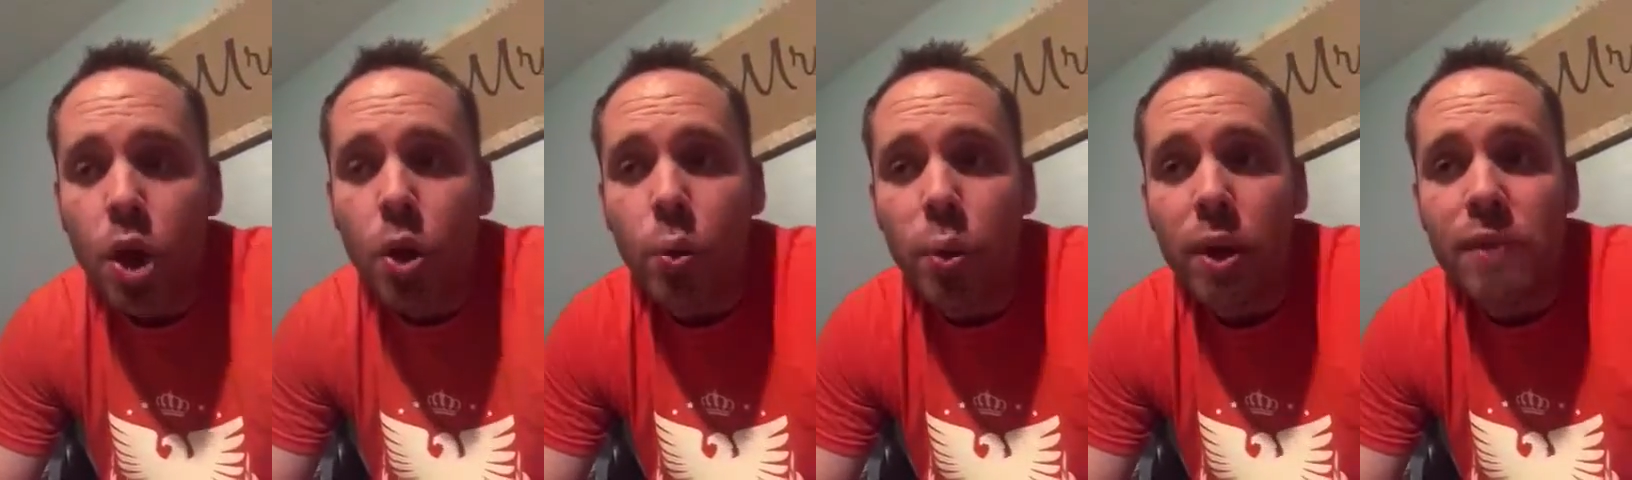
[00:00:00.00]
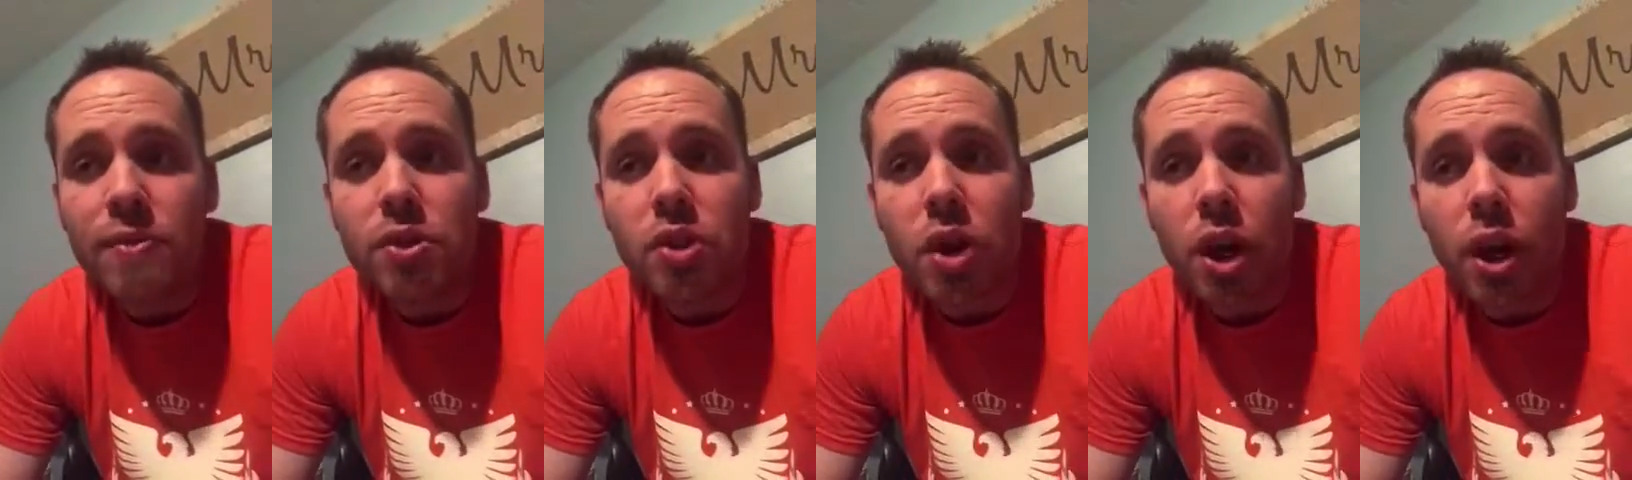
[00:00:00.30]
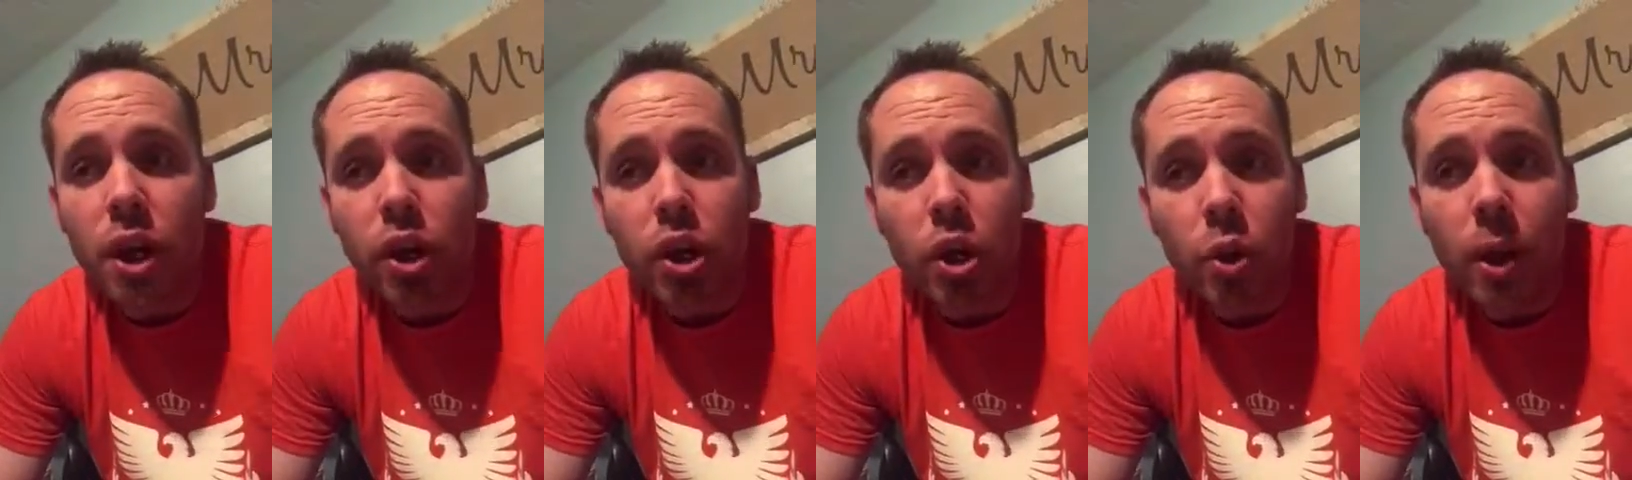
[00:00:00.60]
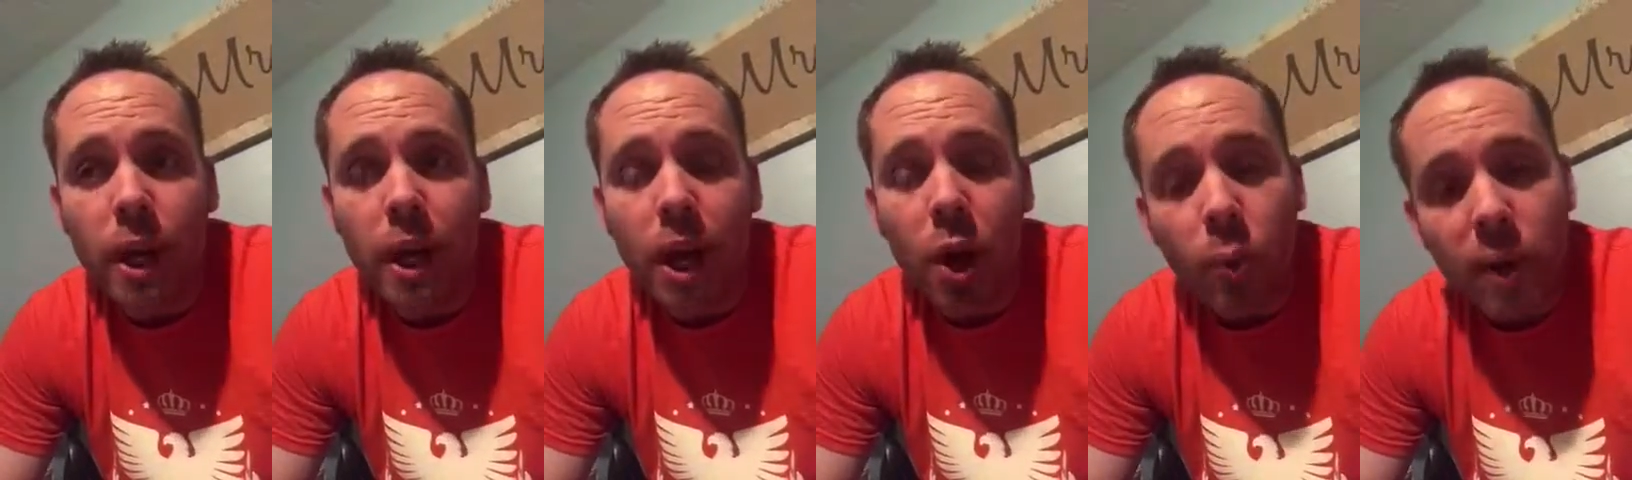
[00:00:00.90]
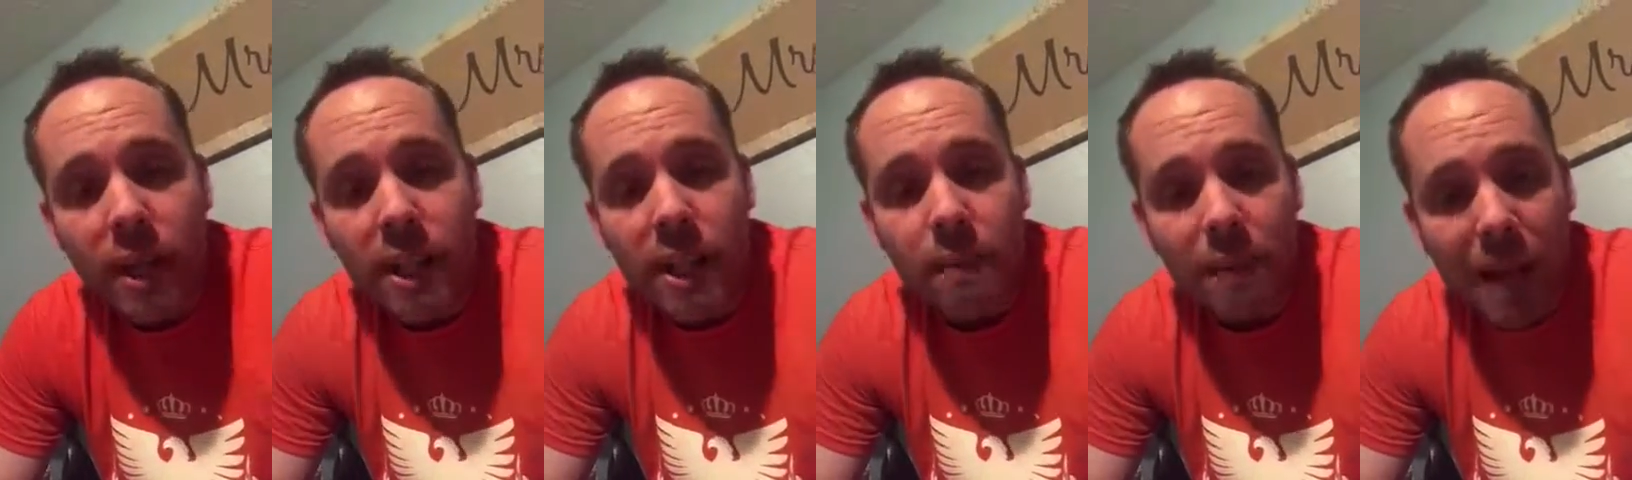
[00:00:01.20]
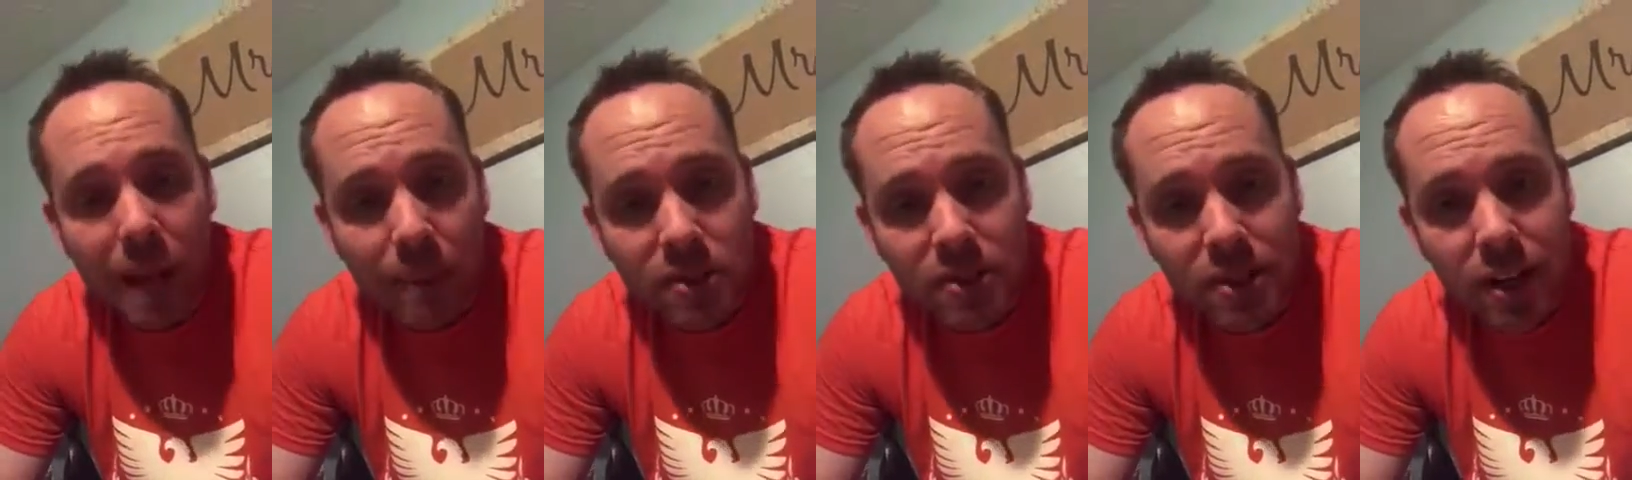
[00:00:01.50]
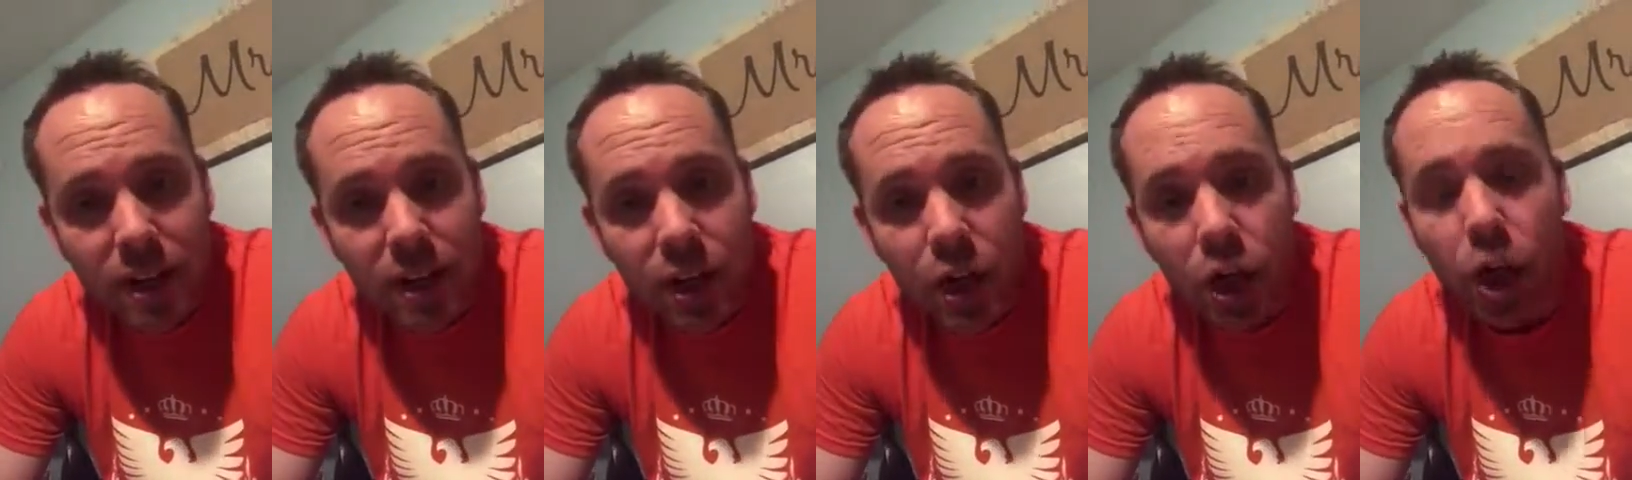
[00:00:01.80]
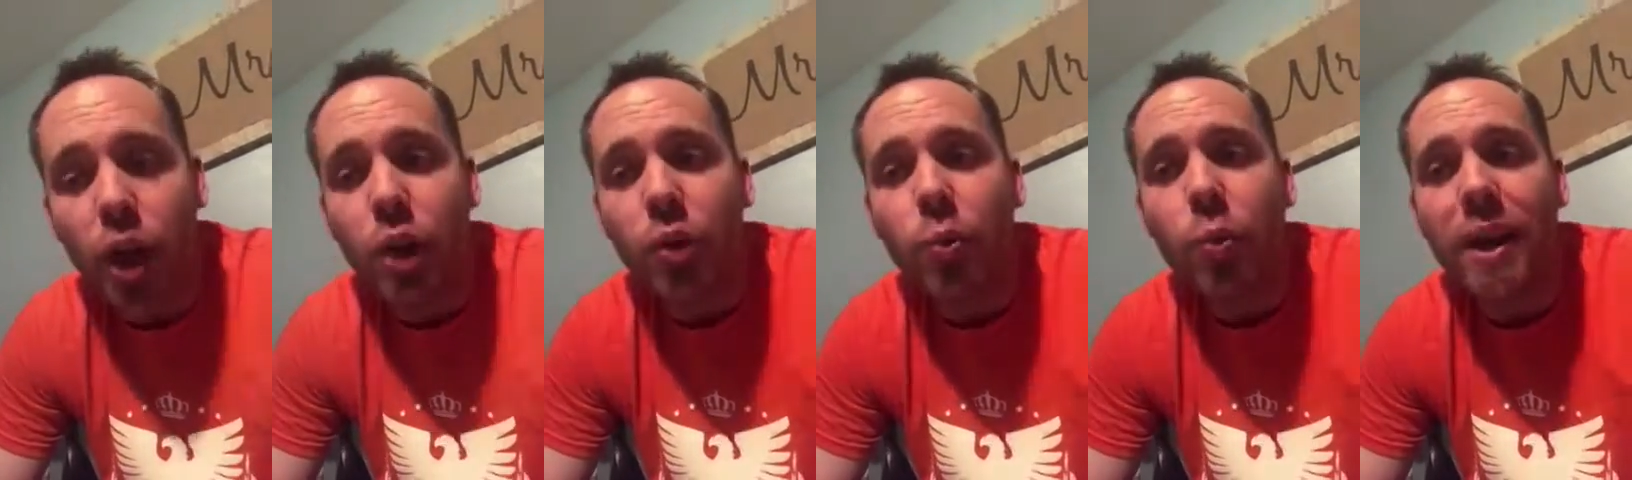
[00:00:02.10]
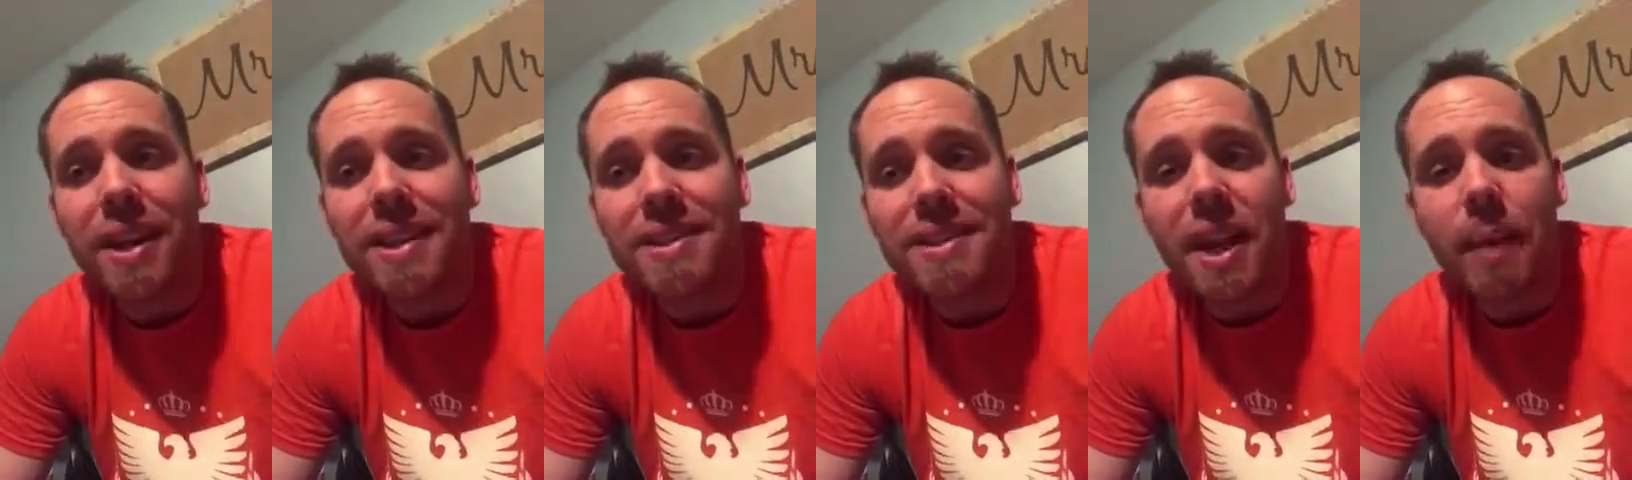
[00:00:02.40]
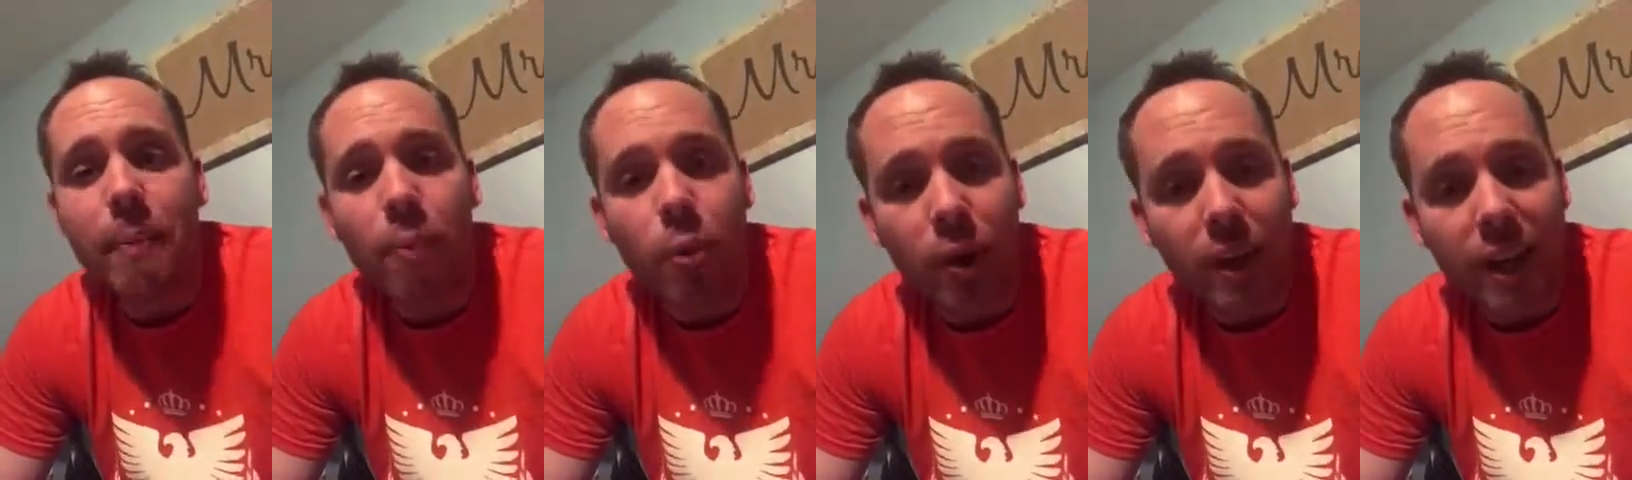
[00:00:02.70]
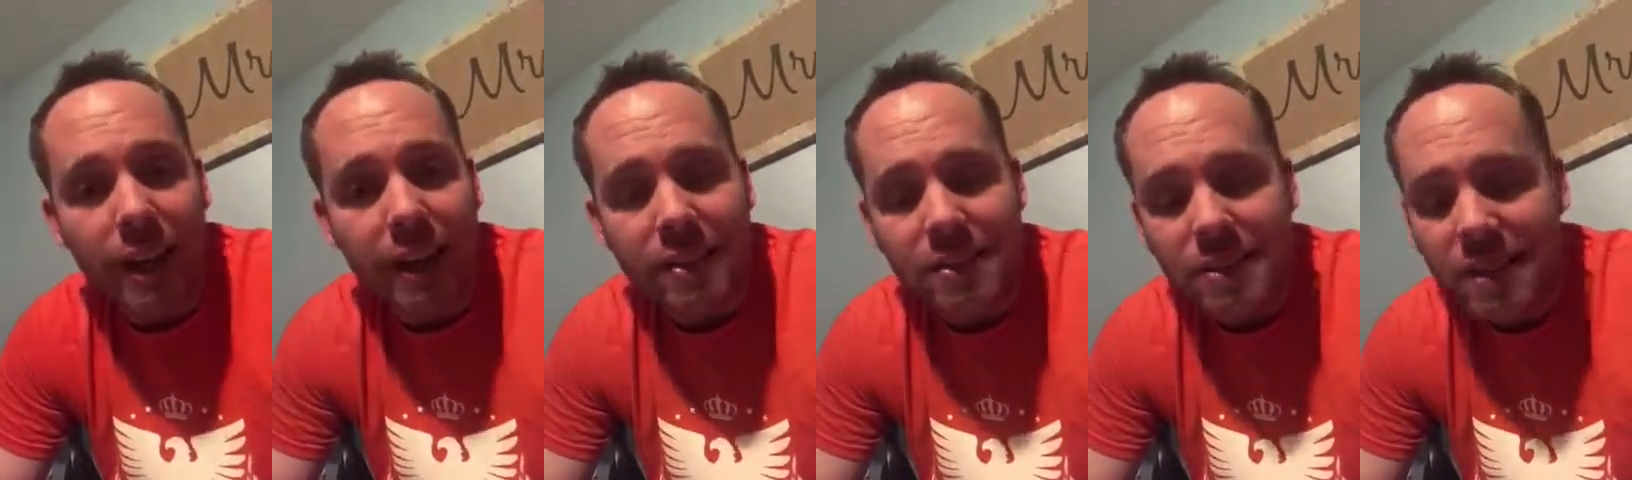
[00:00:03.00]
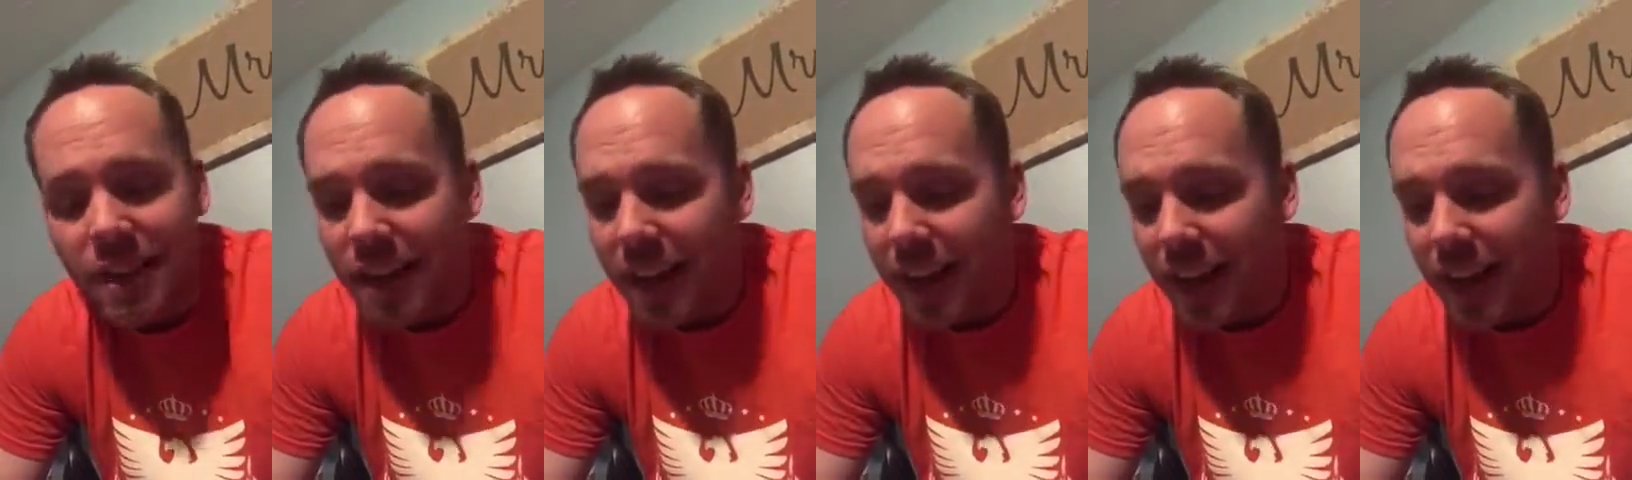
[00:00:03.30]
we've started doing a weekly Bible study on Wednesday mornings.